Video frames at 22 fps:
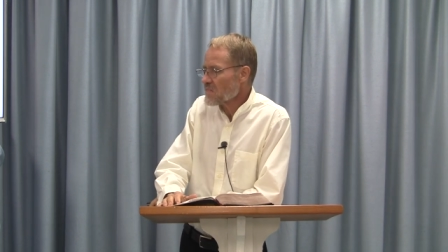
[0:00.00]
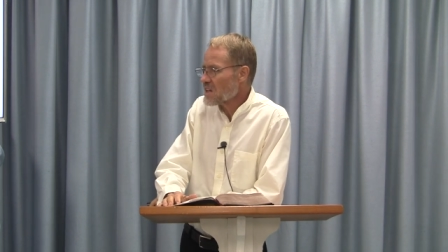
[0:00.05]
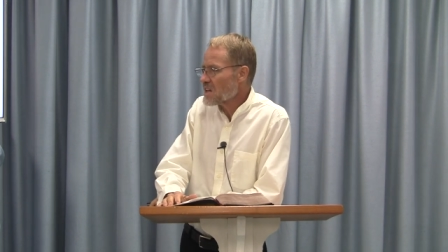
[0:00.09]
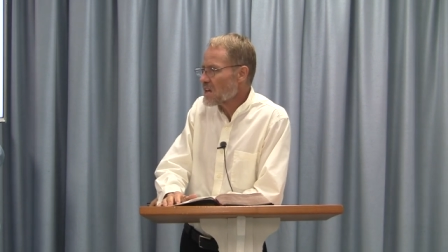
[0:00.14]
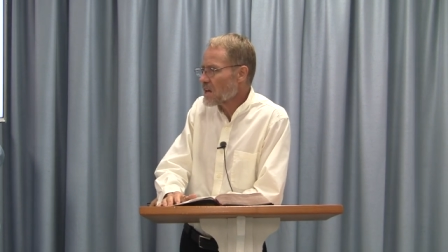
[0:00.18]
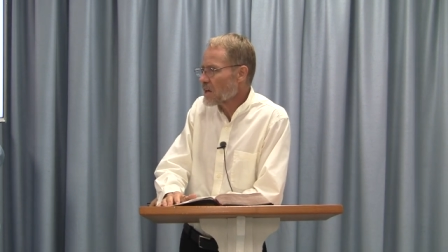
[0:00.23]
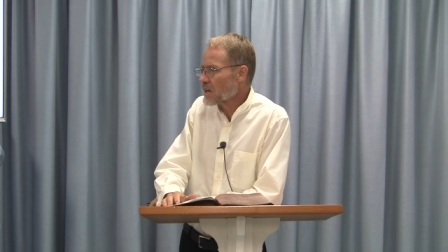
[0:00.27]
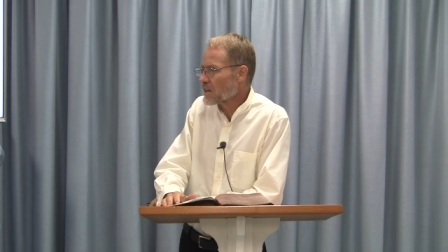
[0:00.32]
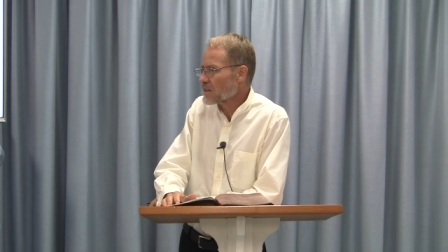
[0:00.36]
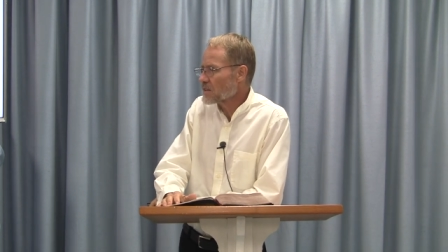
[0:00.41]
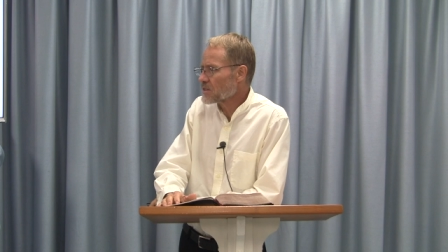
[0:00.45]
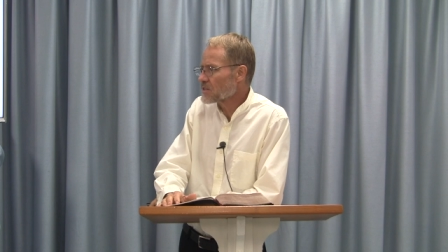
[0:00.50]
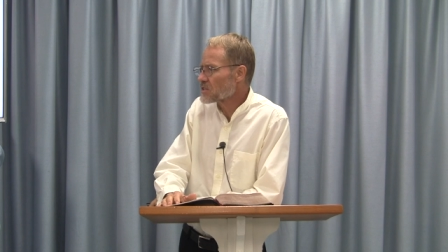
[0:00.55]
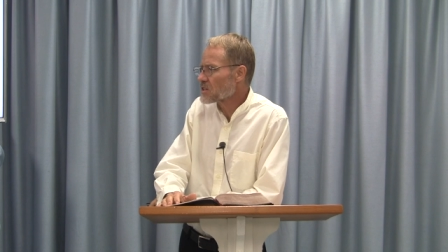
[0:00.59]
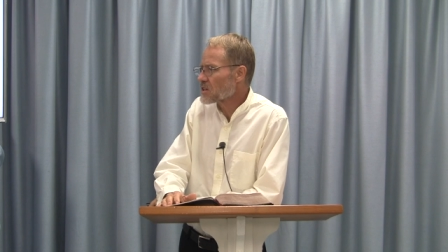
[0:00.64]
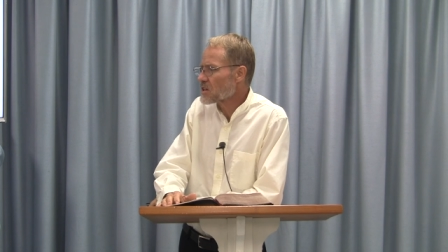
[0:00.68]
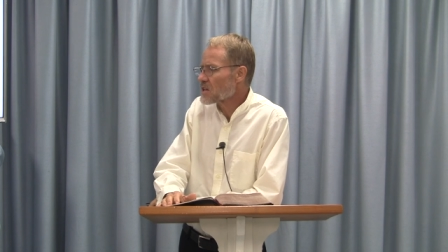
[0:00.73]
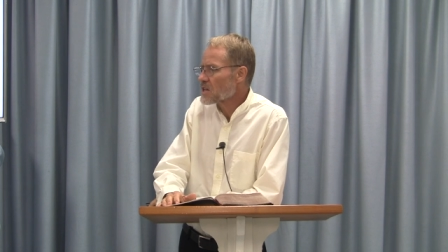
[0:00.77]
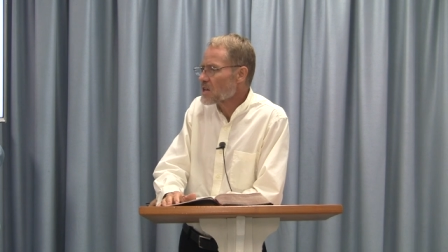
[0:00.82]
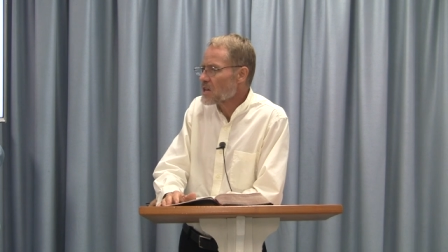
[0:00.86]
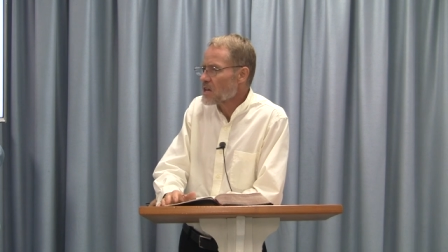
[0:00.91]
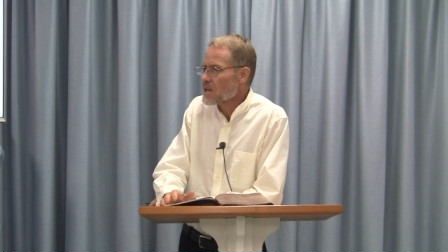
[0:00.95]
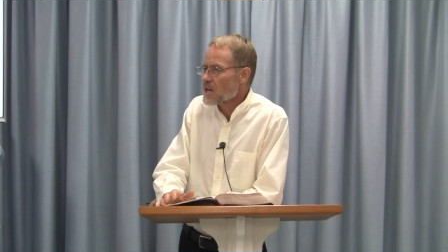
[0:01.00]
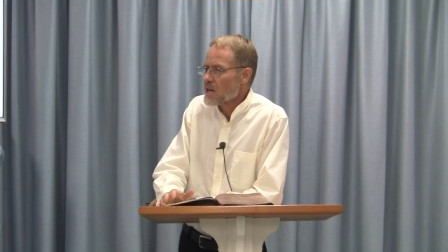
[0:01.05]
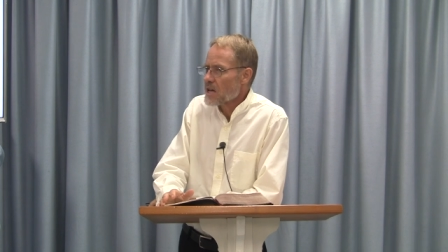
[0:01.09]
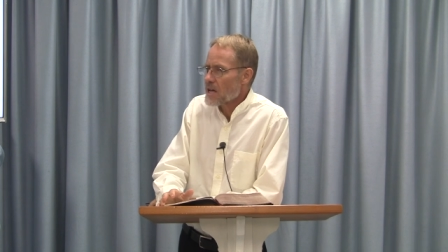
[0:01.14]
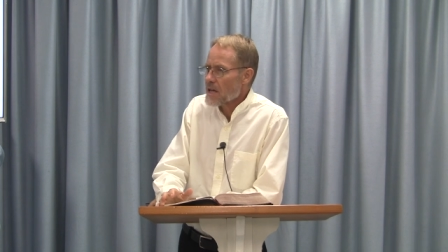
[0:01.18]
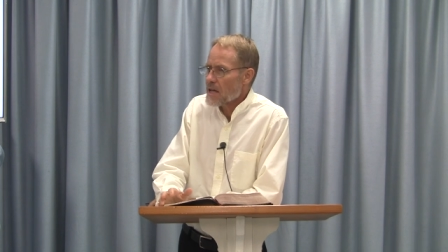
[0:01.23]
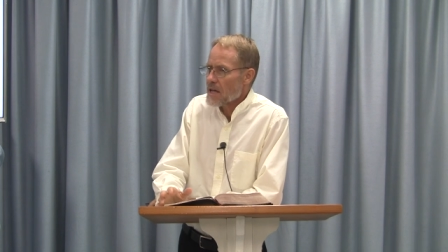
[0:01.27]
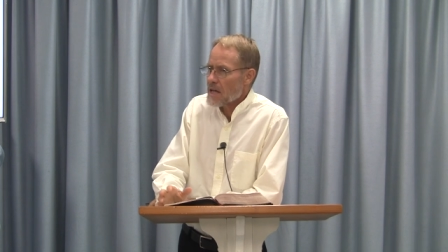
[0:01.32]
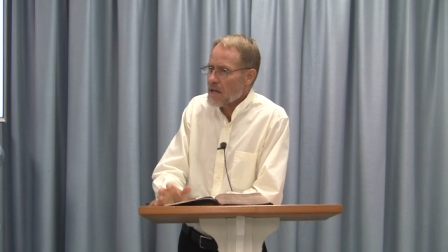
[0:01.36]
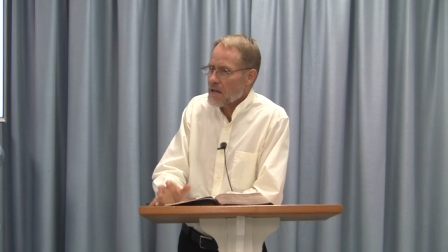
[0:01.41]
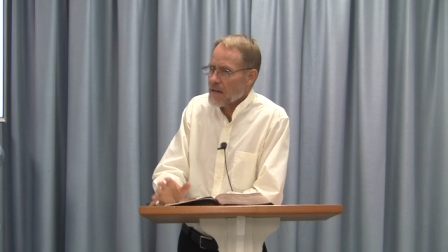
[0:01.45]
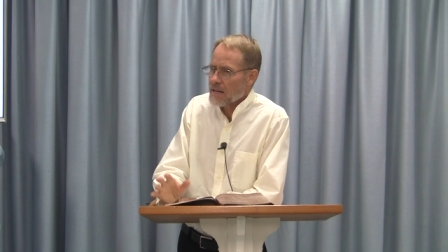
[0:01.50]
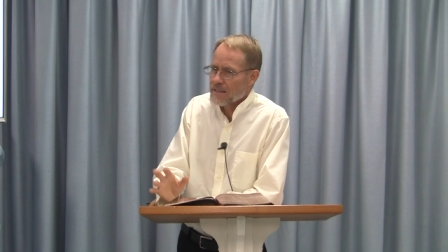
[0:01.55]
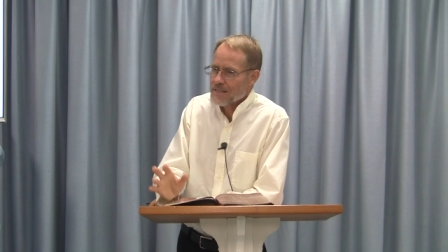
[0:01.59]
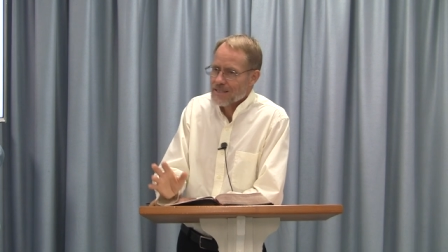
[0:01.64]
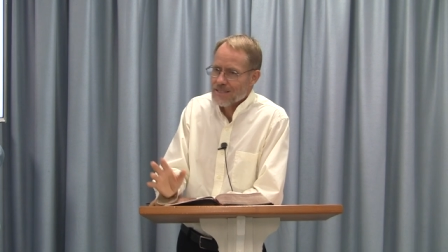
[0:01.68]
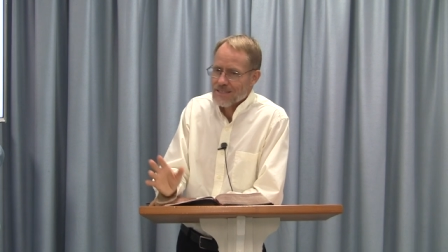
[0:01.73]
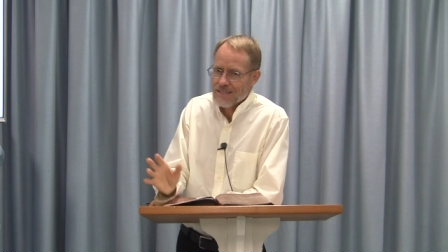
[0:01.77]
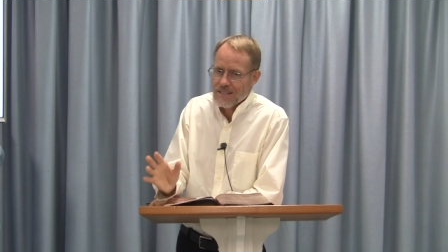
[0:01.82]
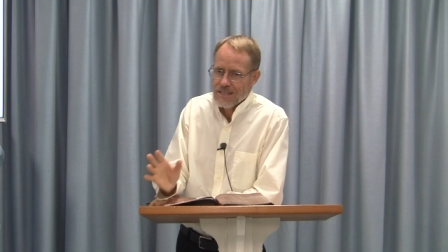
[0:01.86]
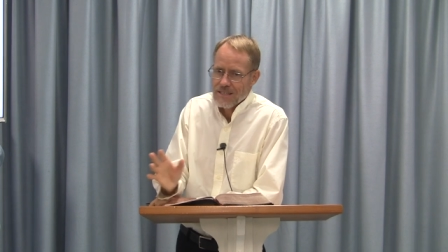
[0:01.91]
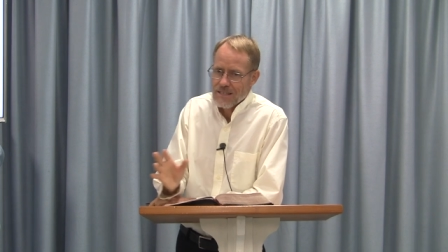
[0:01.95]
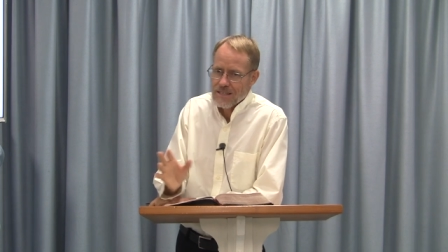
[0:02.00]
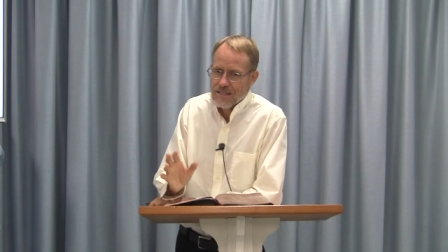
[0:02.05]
and and